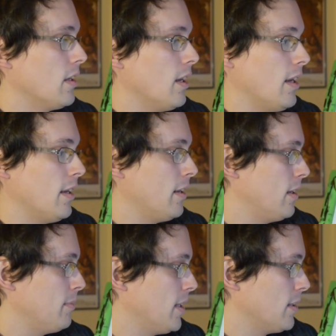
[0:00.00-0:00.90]

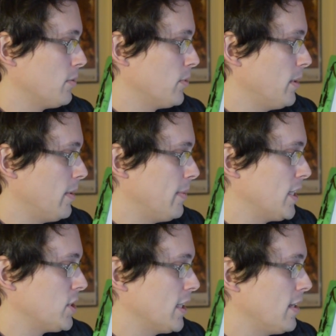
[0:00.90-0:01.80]
I'm not going to worry about
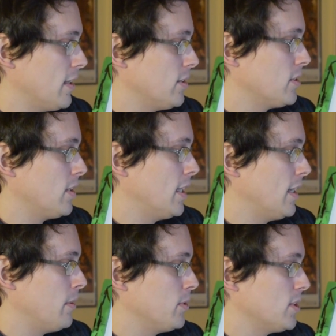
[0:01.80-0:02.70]
matching colors right
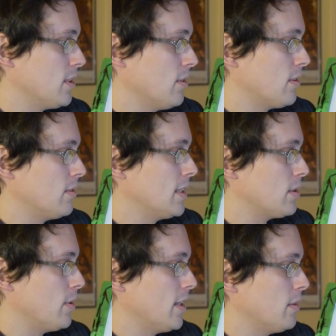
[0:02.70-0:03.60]
now. We'll just go 3
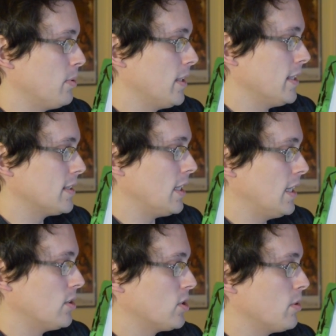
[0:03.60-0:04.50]
squared plus
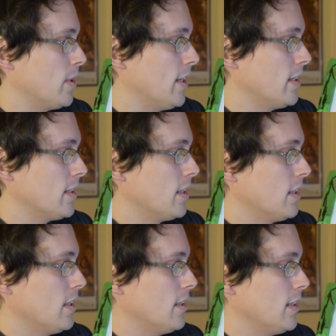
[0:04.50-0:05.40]
h squared
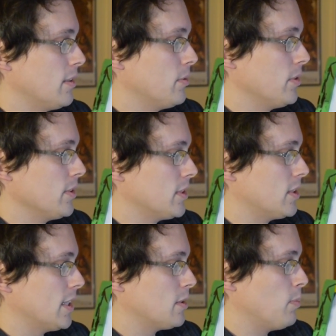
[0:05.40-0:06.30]
equals
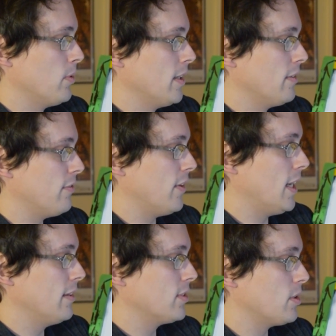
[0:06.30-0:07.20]

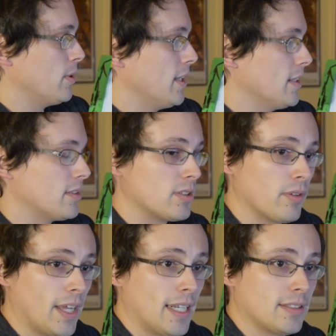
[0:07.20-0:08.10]
6.5 squared. So
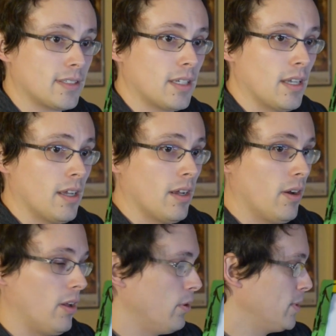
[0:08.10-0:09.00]
that's
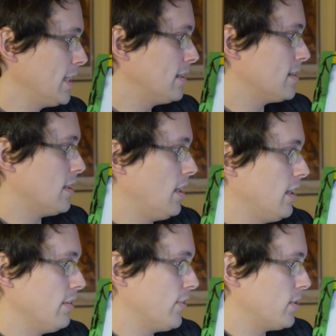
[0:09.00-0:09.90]
all we need to
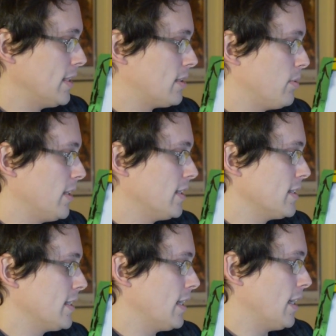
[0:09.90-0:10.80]
solve. 3 squared
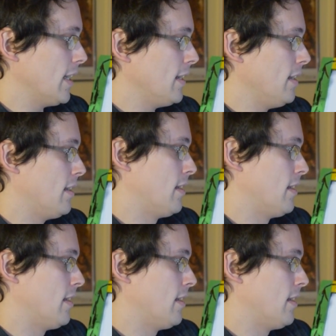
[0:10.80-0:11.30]
is 9.